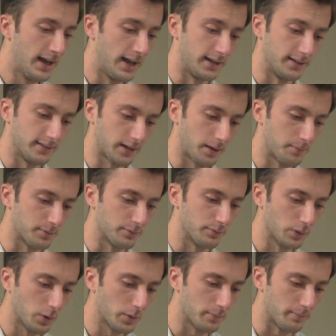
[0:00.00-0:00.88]
and in times
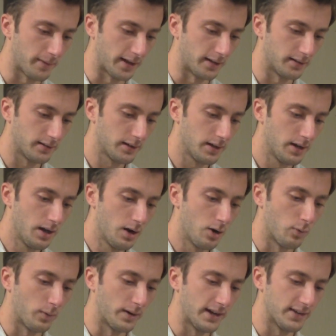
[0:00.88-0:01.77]
of low demand,
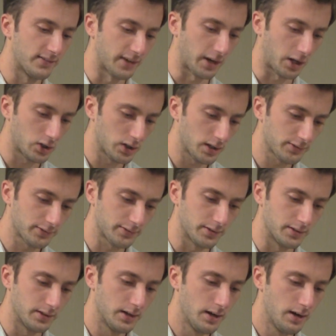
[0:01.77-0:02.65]
whereas in a
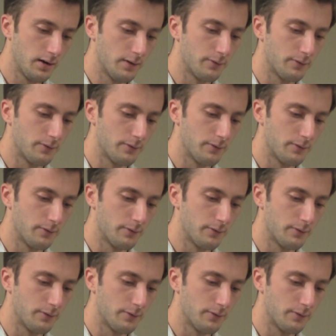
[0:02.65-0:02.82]
cluster,